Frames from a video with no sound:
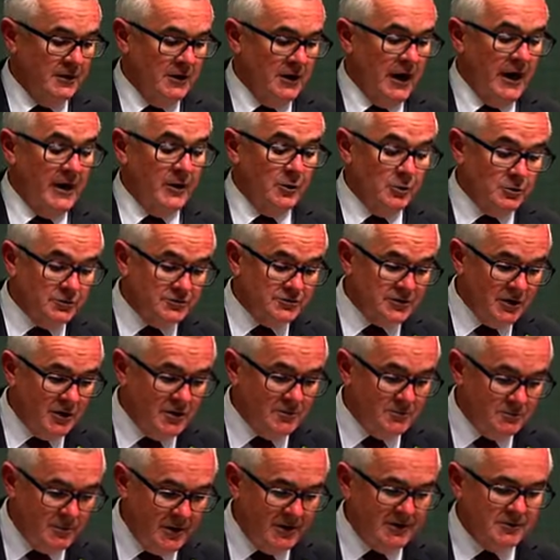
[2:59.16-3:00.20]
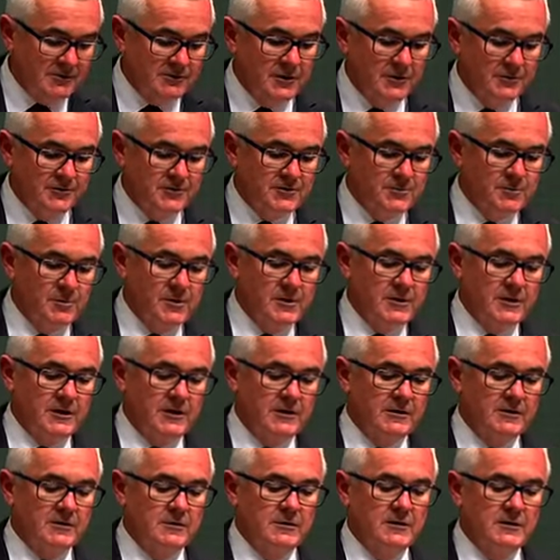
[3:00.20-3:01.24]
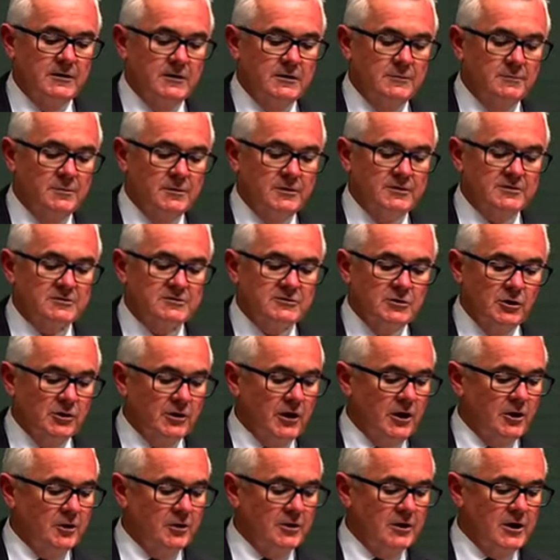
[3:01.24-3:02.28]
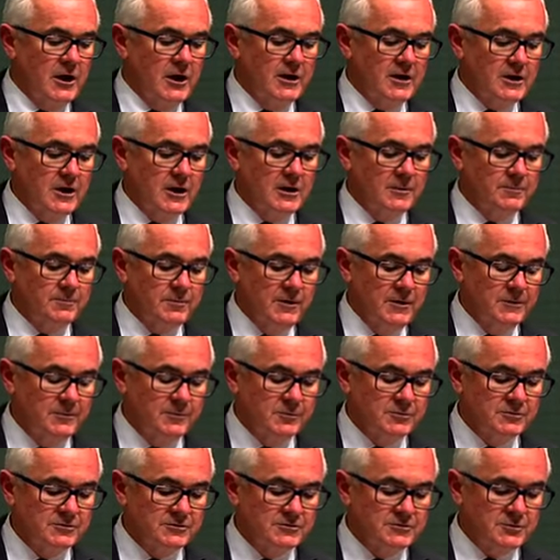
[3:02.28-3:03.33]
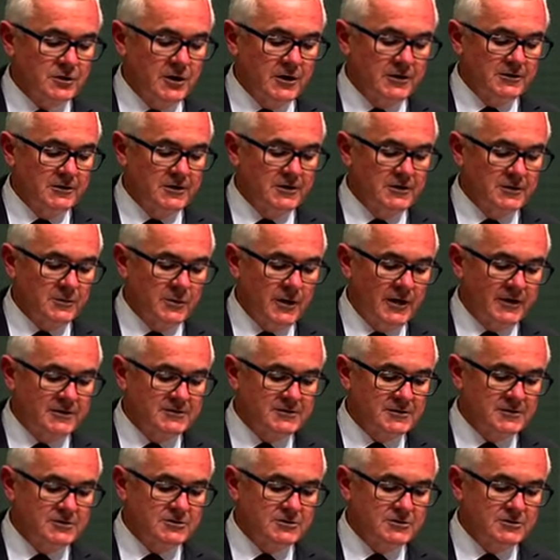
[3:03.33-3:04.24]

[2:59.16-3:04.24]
and also mental health, Speaker, because not only are young people struggling to access